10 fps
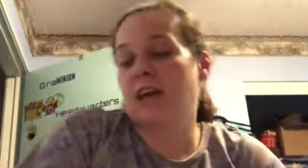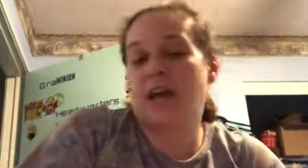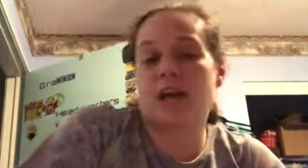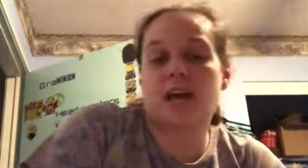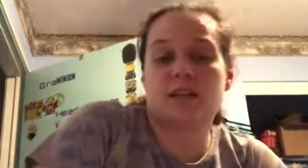
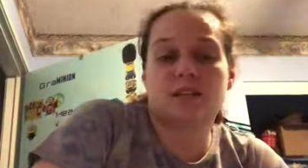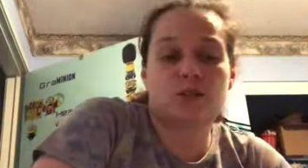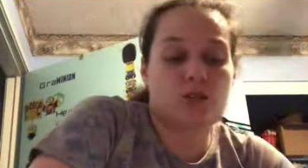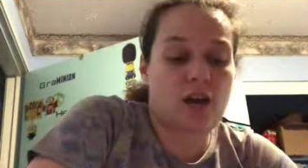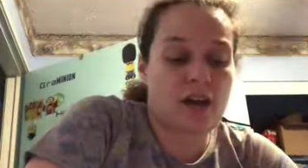
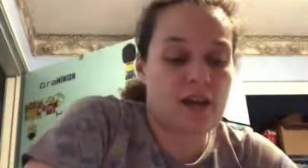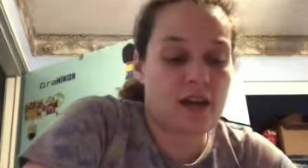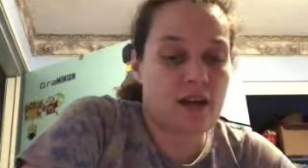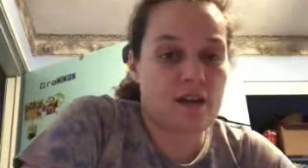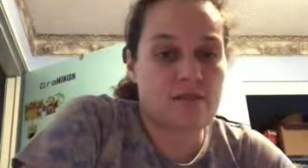and
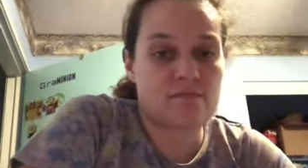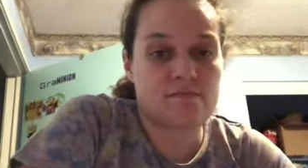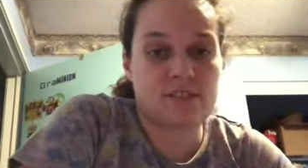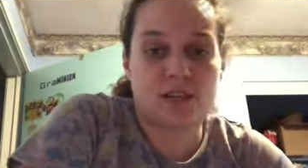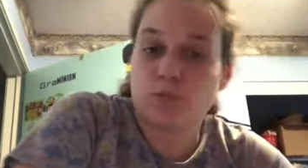I
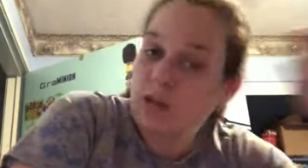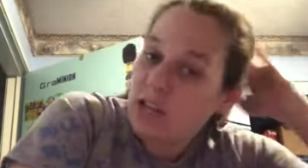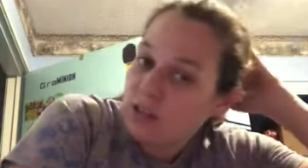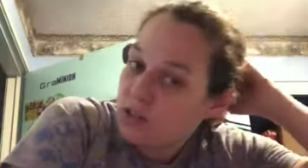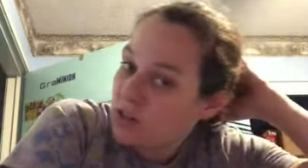did one
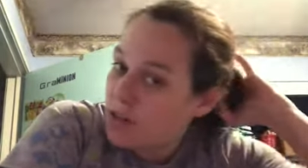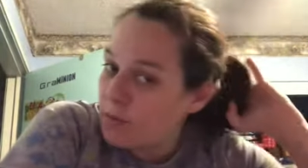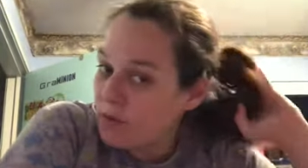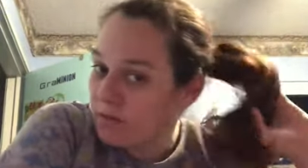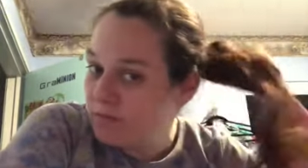yesterday,
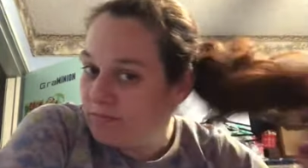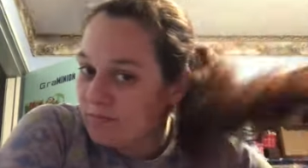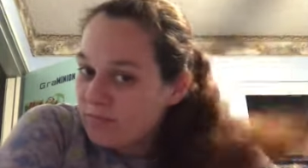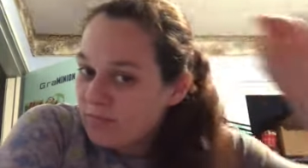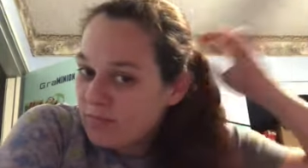but
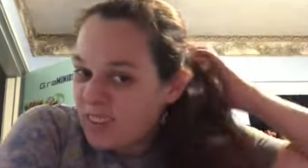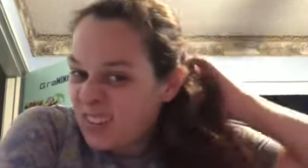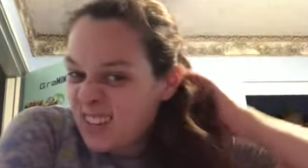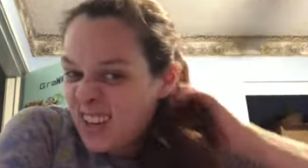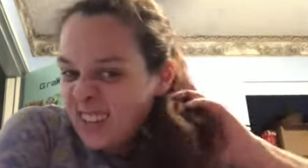
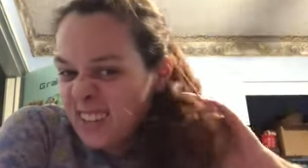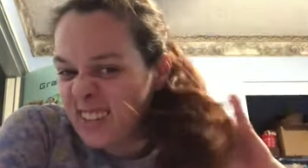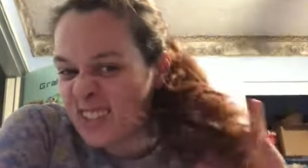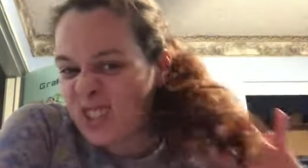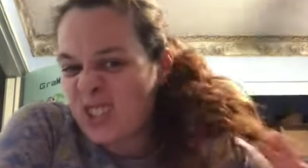it's kind of
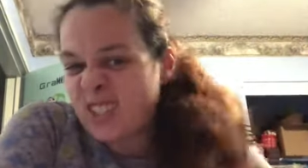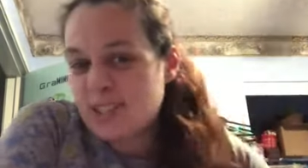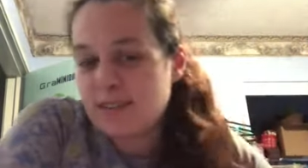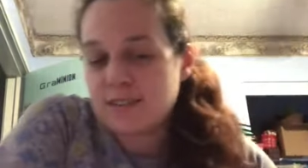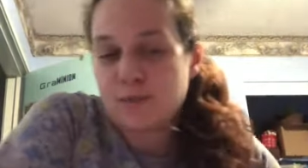like
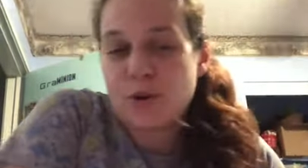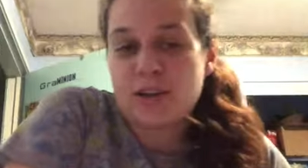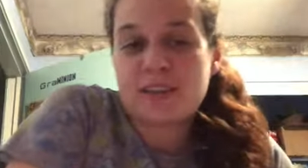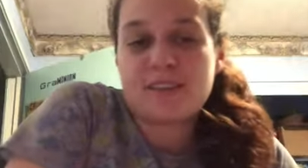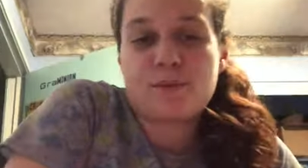cheesy in the
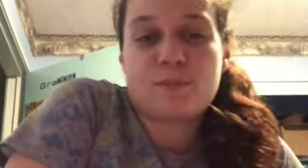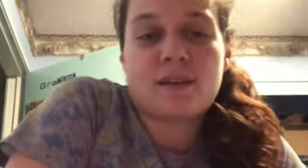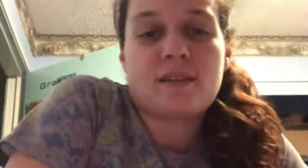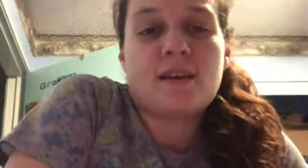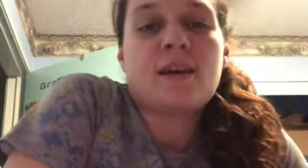parking lot,
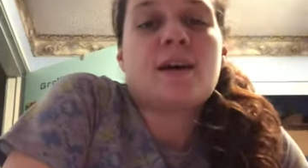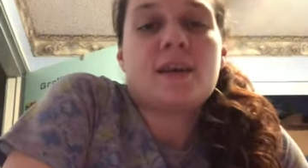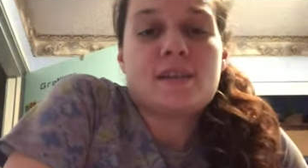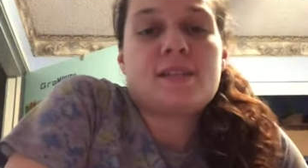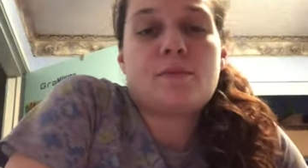but
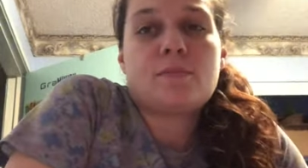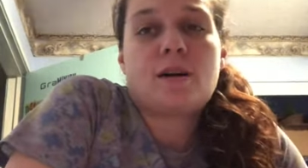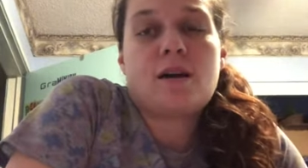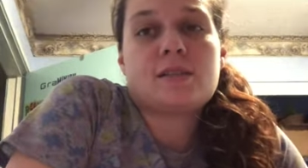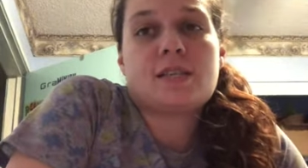same
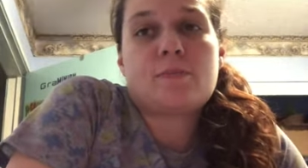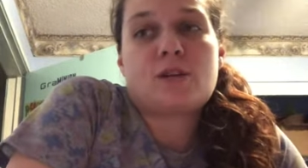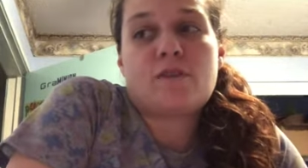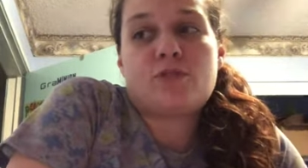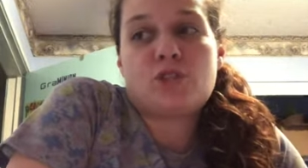concept
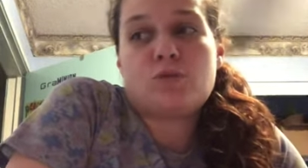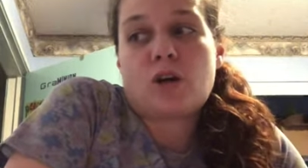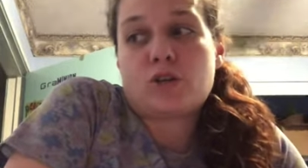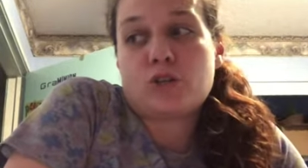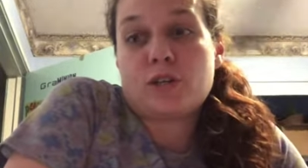of two
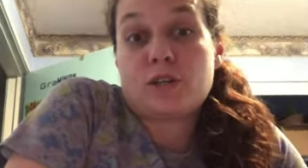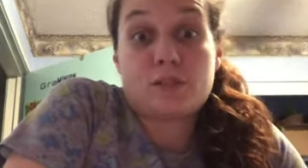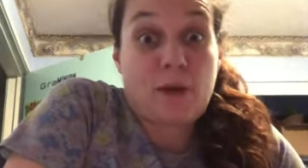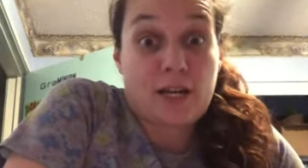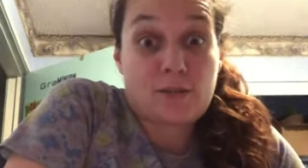Dollar Tree
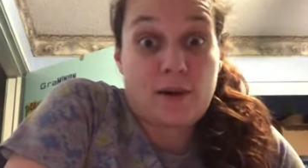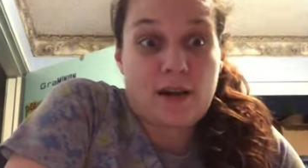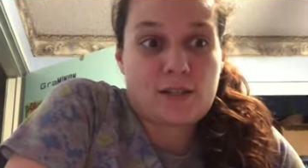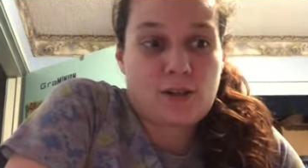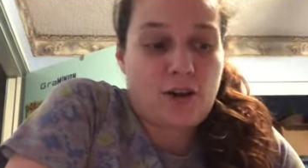hauls back to
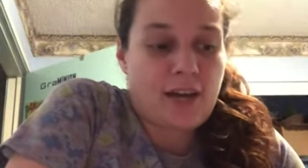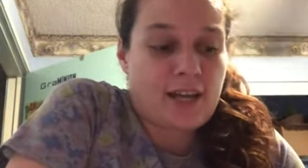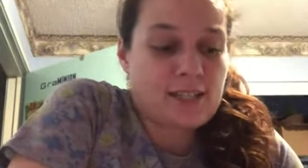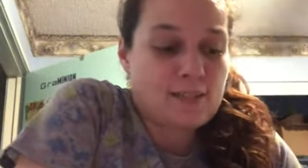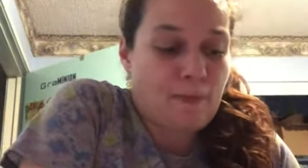back. Sorry
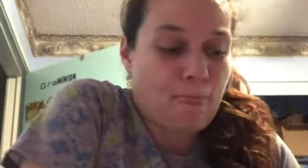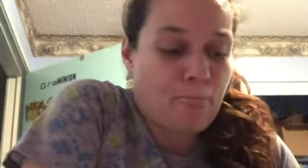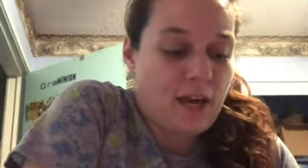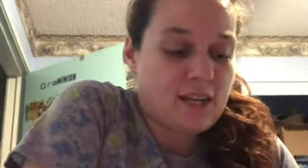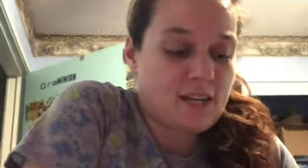guys.
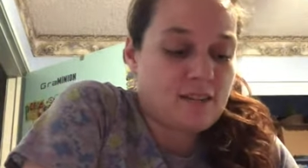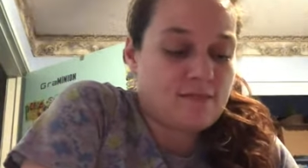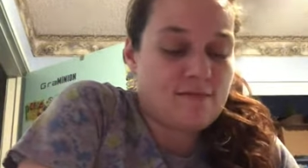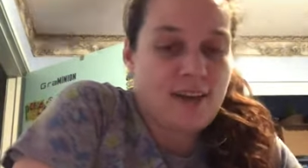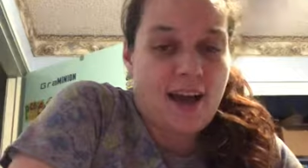I
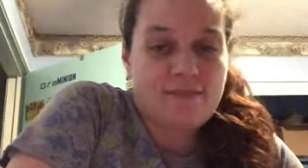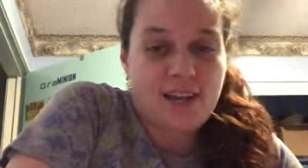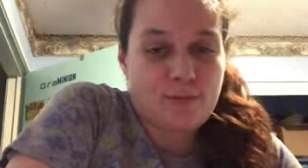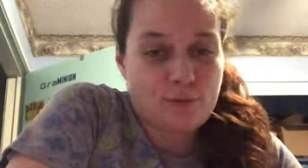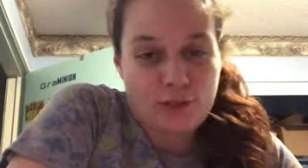didn't have
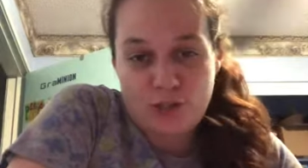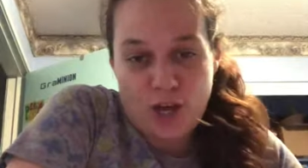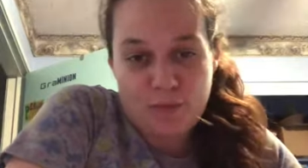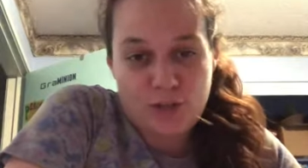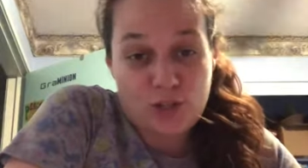time to really
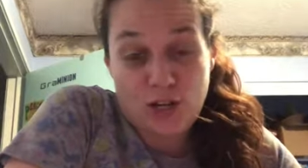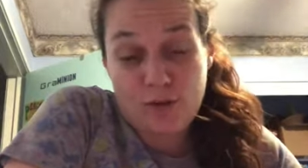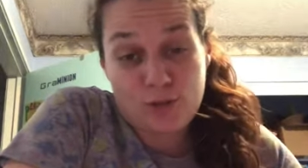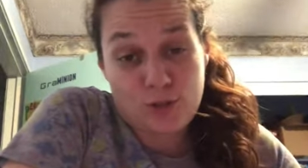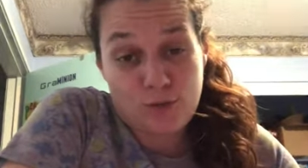shop
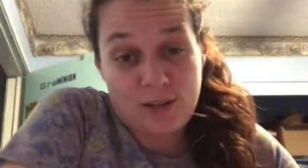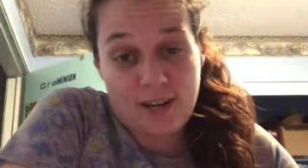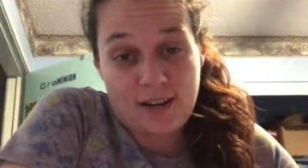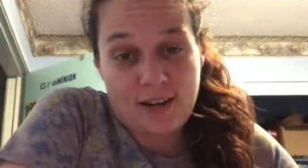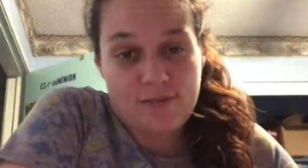yesterday. I was so
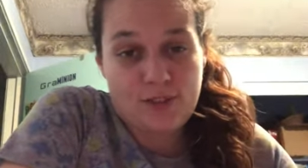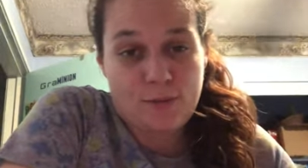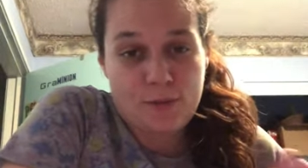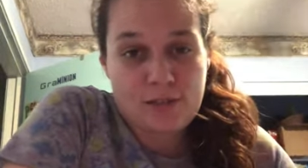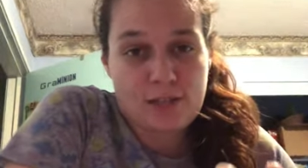tired after
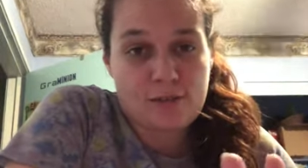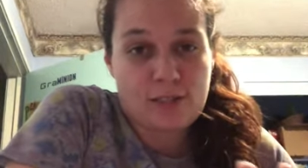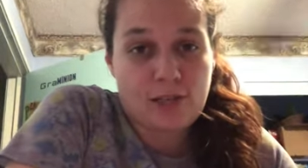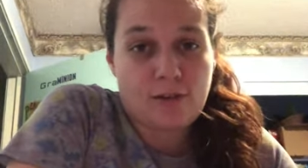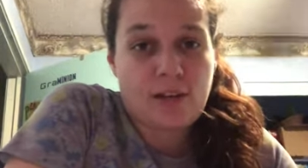the barbecue.
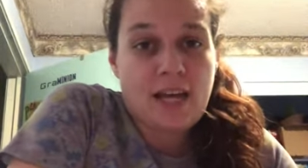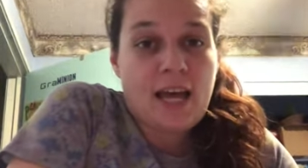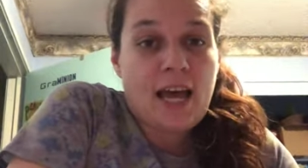So